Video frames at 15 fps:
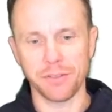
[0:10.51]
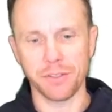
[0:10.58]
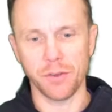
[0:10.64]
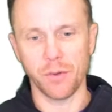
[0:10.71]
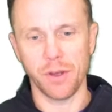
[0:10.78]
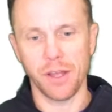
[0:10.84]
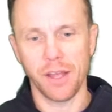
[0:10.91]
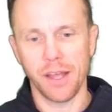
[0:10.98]

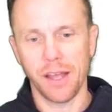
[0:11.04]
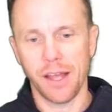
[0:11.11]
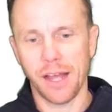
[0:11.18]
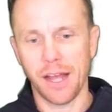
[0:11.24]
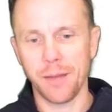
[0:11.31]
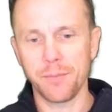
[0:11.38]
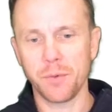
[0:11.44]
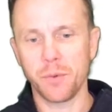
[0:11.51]
So
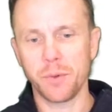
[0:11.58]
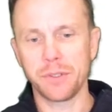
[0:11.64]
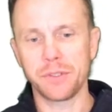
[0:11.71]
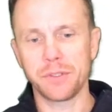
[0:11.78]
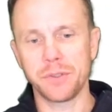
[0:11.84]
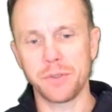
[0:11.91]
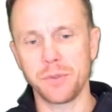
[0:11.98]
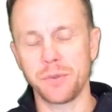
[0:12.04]
I'm going
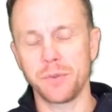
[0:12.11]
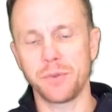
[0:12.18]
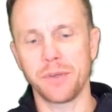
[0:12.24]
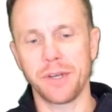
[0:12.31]
to